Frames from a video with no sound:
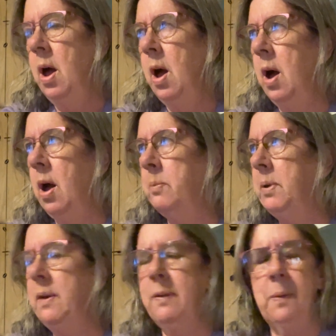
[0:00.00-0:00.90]
I
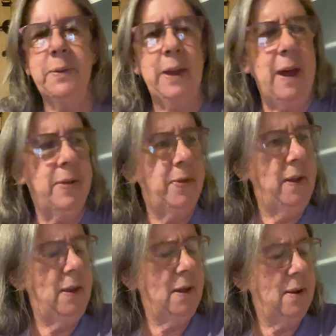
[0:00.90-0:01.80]
believe it was Kathy
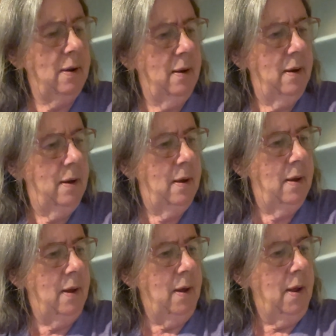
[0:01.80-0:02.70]
that
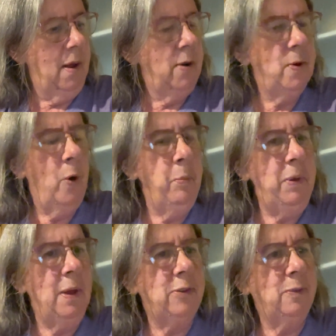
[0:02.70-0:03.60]
told me
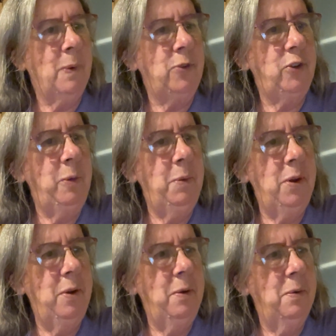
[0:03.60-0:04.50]
that's what she would
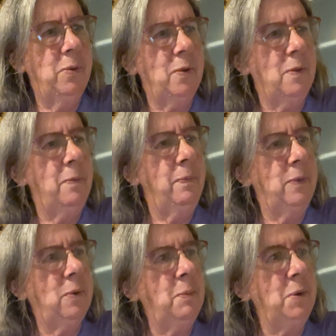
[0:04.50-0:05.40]
do, so
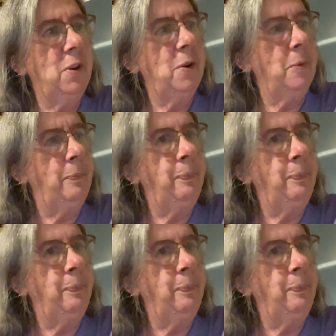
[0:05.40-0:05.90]
that's what I'm gonna do.